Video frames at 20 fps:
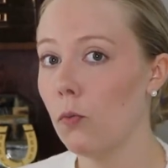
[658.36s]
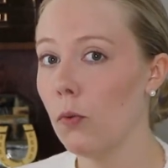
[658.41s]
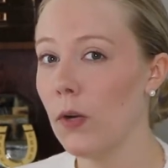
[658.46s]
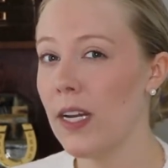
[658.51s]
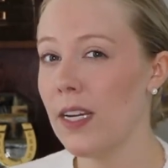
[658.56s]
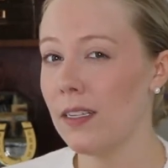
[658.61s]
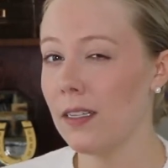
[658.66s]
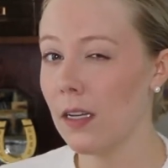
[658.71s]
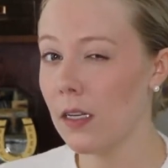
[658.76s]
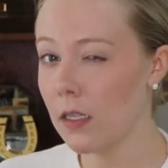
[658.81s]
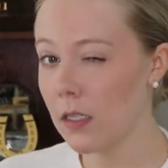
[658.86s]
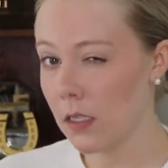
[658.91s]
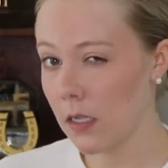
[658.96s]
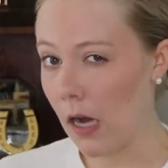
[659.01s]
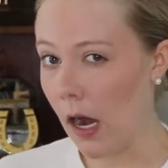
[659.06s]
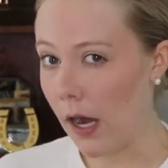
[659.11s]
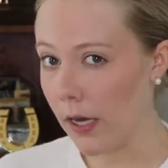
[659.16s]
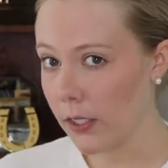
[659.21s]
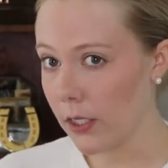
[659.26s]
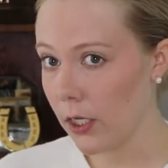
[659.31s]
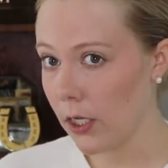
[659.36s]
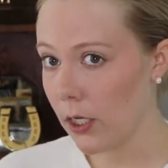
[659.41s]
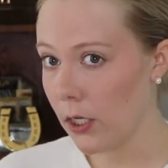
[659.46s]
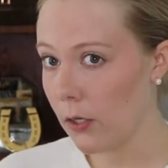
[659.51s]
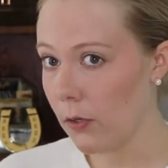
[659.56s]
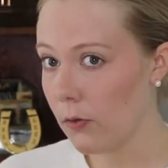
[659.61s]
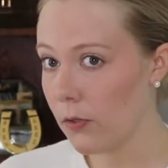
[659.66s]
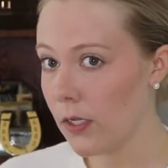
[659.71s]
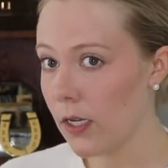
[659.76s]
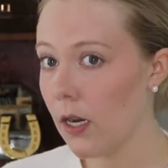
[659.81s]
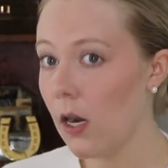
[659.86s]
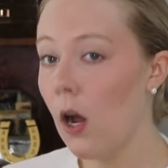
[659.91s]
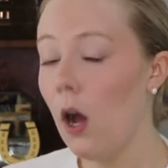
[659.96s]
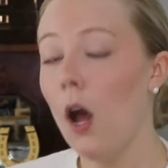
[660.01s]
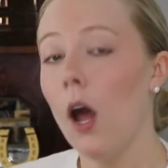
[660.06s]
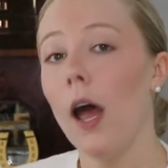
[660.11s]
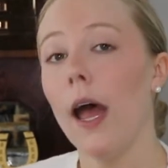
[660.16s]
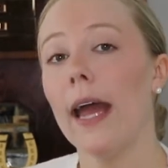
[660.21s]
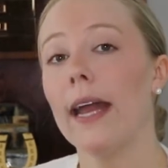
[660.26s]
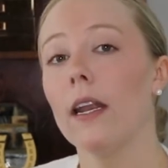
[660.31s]
reasons not to use it.
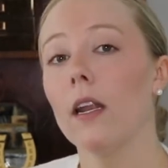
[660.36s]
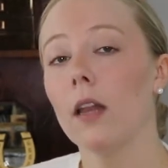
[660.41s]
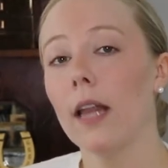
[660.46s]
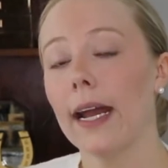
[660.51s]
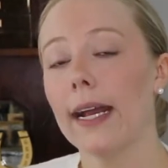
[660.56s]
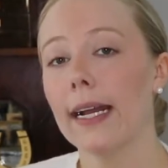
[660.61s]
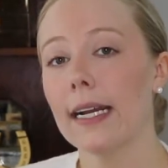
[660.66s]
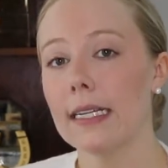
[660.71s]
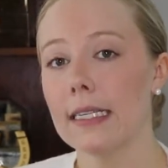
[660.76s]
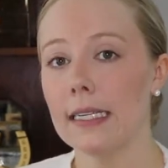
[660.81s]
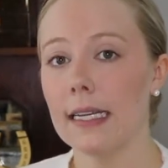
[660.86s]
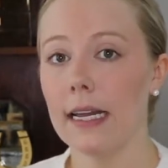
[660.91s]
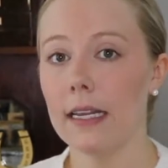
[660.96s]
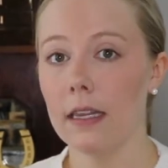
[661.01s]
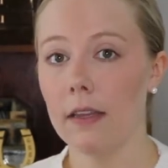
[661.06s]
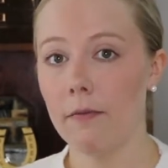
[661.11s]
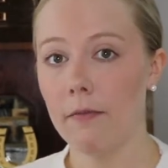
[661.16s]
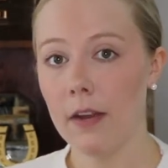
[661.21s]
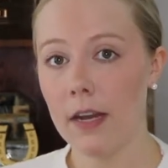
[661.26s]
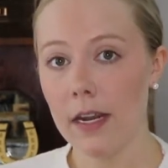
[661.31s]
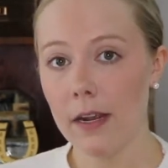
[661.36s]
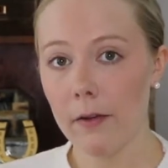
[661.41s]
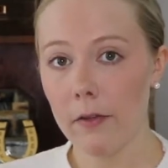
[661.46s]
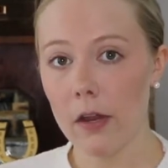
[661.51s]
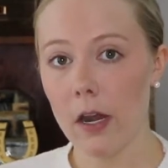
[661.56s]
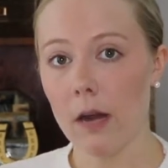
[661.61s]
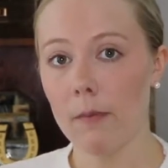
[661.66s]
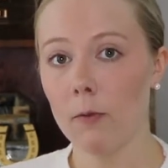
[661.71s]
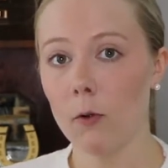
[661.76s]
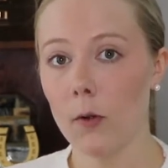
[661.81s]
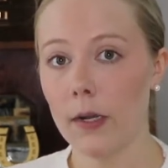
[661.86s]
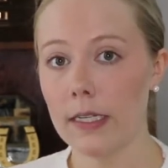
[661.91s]
And like I said, the video that I'm